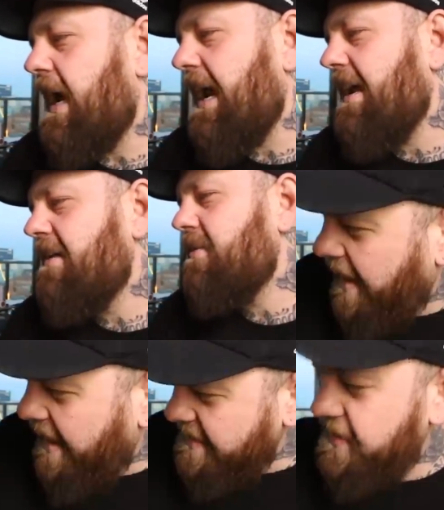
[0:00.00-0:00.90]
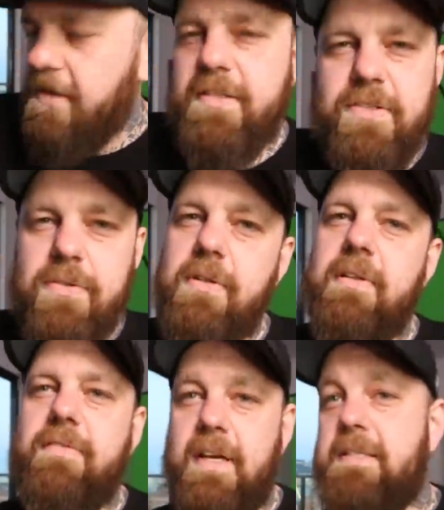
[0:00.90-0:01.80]
And I started to do a
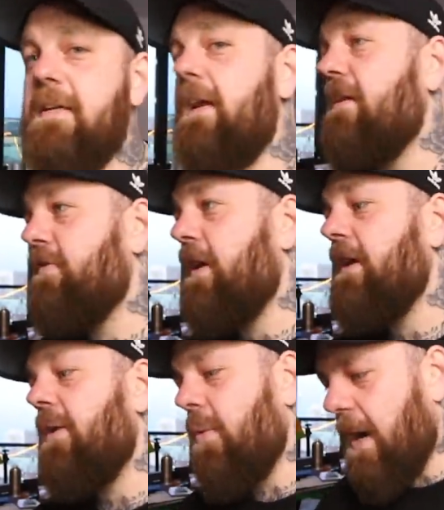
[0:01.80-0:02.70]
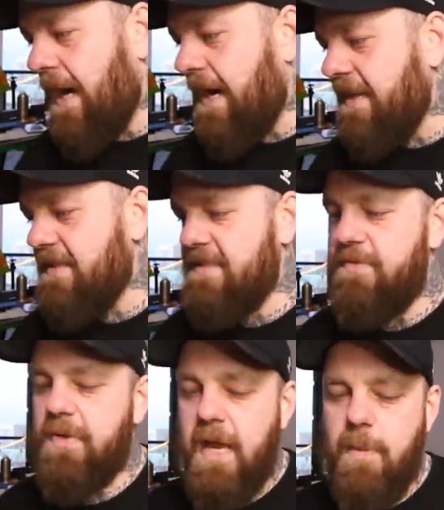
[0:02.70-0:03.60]
little investigating to find out why this
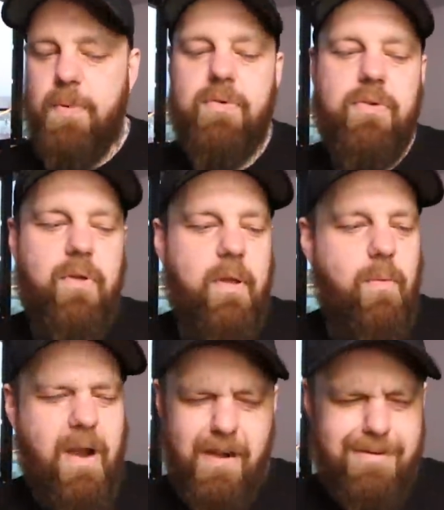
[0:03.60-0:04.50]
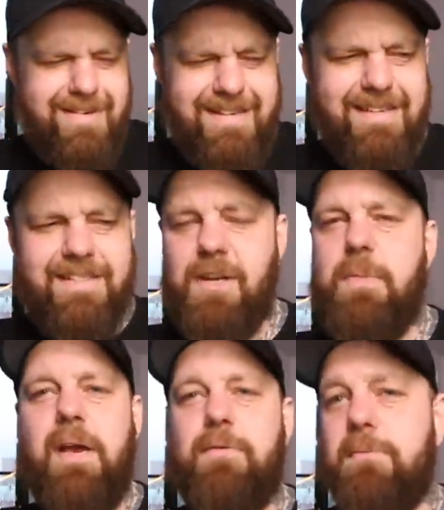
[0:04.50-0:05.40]
even happened. You know, like, why would Adidas
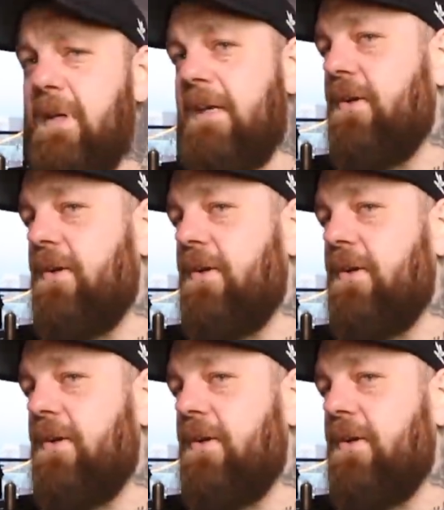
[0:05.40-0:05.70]
come after me?